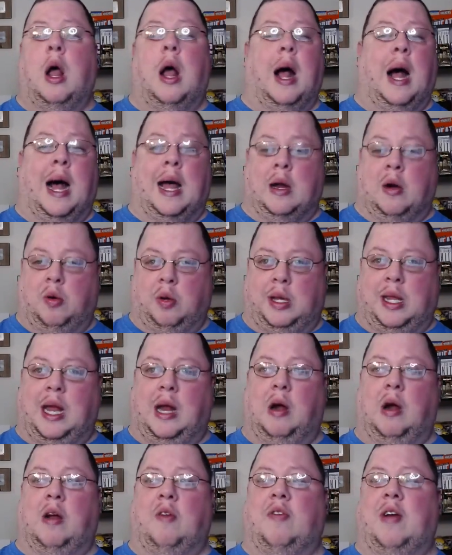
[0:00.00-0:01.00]
I don't
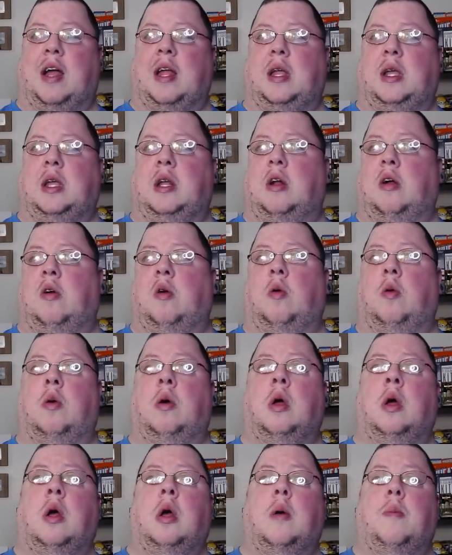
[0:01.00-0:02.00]
care if
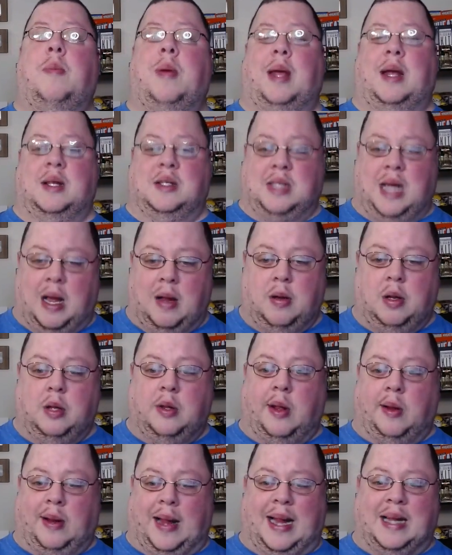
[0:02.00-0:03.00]
because the
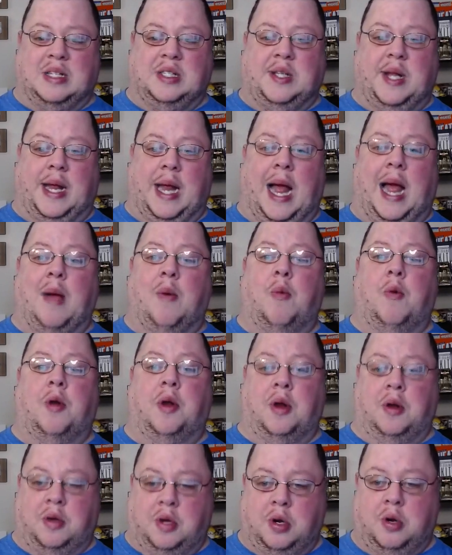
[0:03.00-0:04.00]
last thing I want to
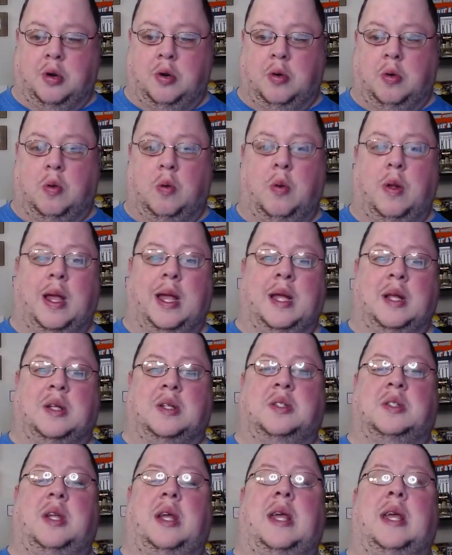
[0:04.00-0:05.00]
do
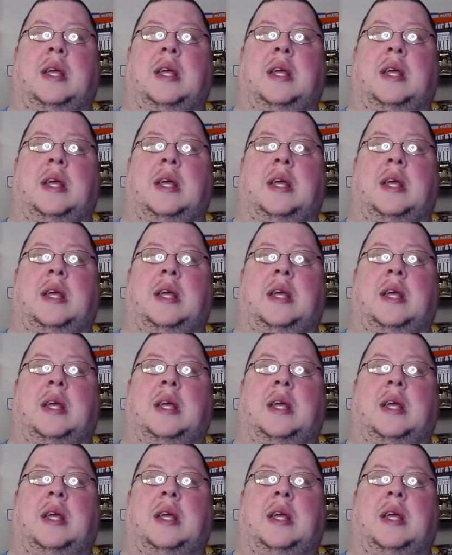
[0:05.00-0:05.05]
is